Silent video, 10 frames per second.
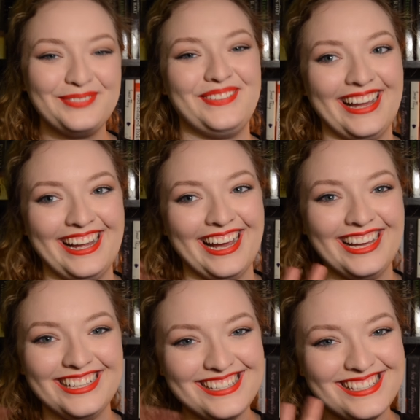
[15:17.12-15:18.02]
Bye,
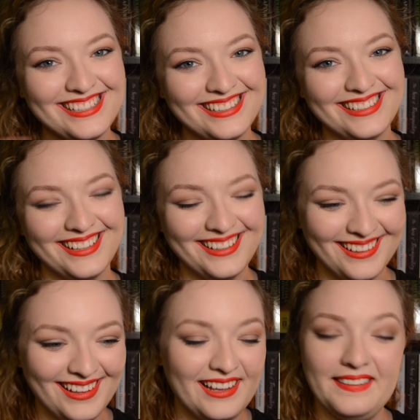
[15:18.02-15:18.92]
guys.
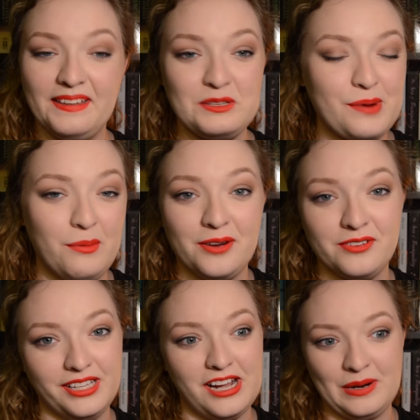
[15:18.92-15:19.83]
That was probably a
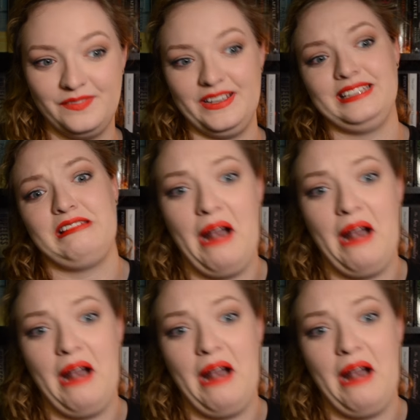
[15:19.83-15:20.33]
really awkward face.